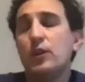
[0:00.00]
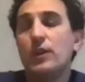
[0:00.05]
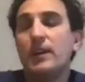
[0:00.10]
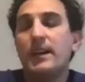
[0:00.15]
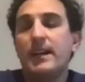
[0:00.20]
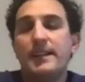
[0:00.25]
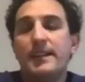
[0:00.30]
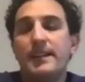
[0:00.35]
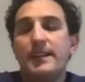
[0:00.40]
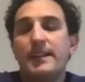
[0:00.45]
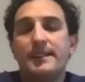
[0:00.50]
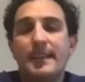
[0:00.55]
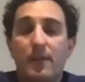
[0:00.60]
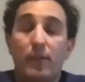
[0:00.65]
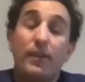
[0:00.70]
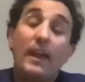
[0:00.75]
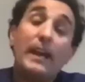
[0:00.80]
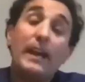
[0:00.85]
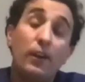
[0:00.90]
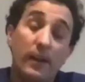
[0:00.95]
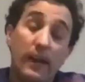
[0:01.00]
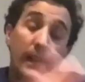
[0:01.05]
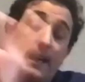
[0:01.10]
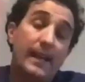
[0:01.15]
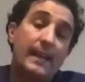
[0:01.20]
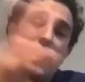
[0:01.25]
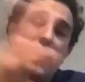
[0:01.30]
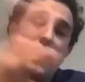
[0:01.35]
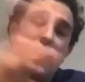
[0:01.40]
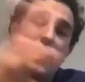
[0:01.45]
Look, thank
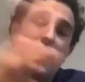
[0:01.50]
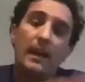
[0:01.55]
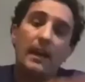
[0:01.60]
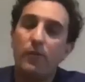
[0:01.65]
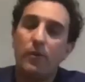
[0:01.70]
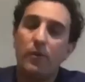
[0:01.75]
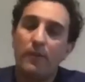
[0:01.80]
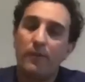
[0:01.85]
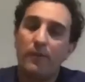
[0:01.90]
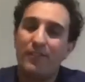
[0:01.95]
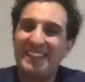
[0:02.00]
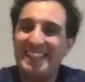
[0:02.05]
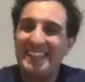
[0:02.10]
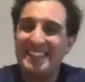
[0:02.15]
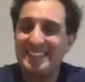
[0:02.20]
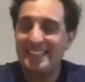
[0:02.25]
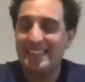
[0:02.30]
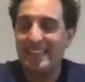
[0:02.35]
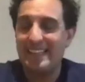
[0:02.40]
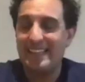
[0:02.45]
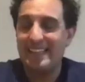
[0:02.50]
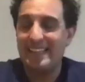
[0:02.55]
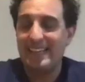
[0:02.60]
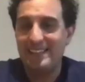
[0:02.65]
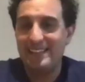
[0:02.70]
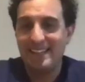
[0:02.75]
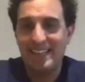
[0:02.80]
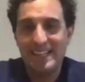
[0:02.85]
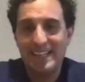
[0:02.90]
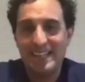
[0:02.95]
you again, everyone, for listening in.
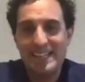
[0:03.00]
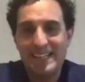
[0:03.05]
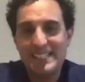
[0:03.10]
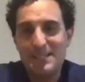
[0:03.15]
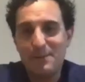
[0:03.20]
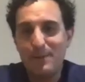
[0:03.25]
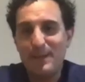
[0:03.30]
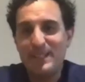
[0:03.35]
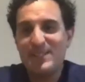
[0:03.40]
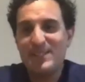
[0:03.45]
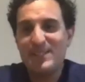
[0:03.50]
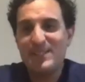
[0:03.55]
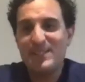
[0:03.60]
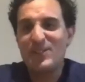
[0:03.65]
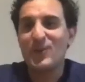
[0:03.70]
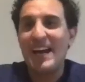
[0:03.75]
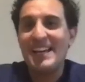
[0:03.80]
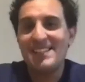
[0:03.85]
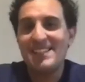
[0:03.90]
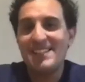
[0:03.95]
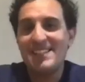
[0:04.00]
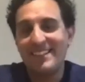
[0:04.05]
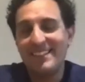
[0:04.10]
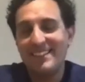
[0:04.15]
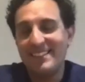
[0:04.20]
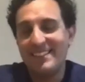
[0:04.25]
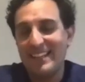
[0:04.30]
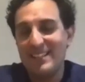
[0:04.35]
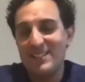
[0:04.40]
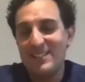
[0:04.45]
It's a bit strange in
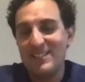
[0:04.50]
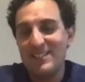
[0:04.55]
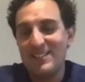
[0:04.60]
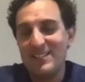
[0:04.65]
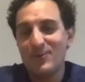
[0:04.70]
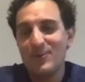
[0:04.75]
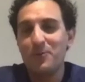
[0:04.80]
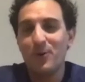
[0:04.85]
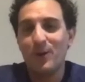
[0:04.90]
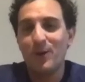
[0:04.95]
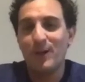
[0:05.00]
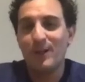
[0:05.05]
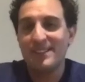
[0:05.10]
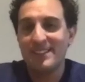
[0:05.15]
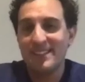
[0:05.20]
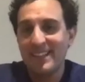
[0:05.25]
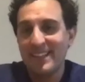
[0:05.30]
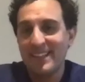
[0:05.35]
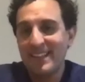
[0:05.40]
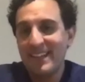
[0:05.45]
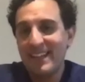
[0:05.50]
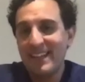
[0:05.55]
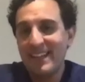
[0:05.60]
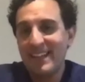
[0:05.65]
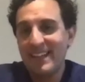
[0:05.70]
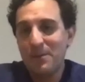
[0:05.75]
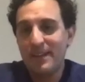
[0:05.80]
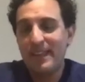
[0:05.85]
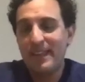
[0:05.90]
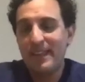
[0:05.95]
this Zoom world,
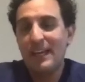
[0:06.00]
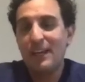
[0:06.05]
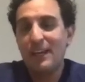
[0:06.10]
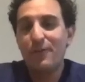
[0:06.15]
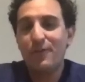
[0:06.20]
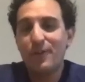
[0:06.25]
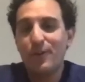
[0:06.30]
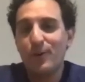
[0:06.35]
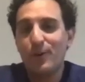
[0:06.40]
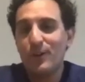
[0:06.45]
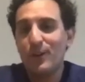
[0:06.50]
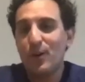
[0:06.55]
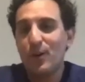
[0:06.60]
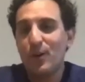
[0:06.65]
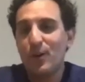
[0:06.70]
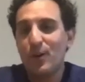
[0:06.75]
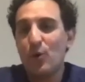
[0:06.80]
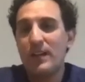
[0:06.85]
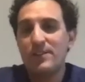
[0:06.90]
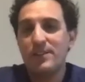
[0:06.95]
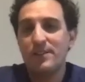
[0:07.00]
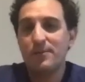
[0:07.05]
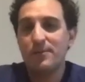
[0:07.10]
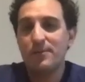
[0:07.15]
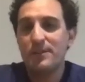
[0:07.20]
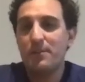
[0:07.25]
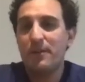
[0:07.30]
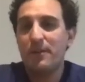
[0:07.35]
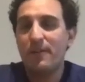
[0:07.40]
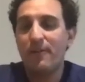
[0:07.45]
but thank you for all your questions,
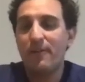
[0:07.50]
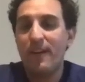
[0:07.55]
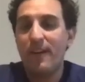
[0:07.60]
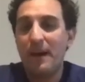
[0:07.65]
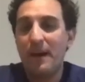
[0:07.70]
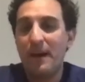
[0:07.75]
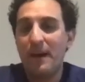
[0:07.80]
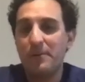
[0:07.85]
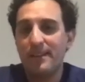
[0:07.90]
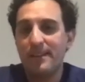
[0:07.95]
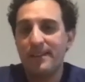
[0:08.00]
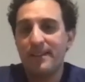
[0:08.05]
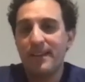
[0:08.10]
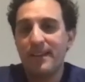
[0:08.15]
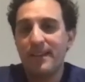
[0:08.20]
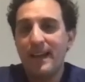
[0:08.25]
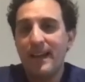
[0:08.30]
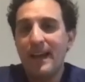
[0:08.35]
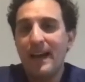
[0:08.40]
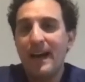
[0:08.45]
which have been fabulous.